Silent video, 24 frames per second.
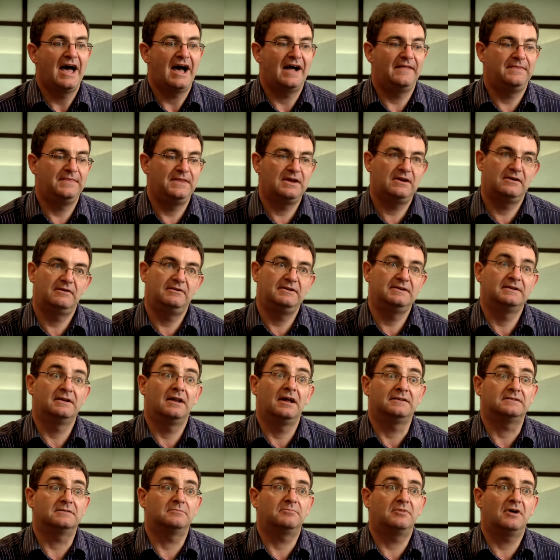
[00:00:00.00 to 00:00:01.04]
And therein
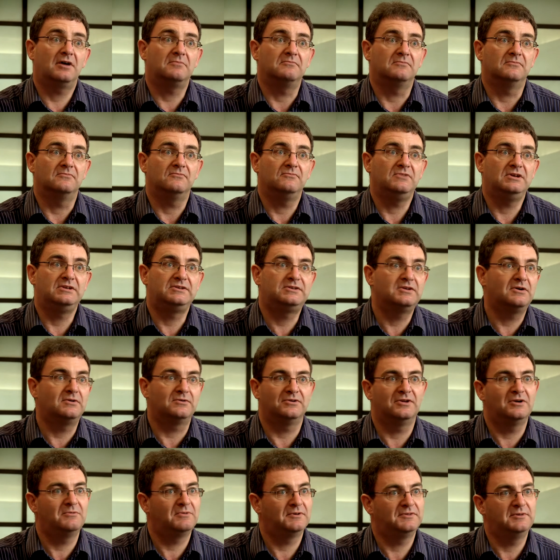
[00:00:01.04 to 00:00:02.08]
lies the problem. We
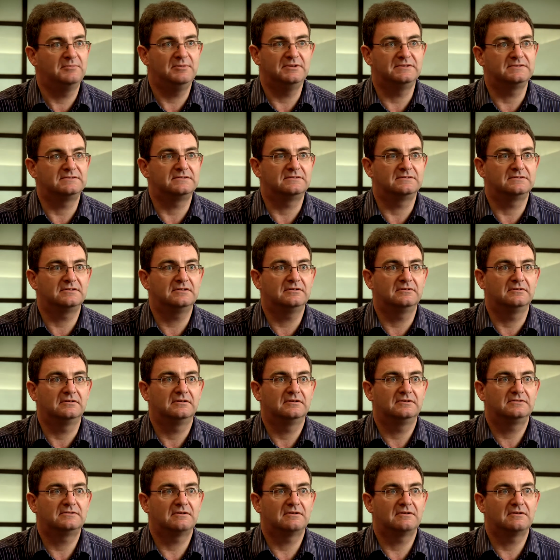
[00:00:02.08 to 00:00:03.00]
don't know what the business is doing.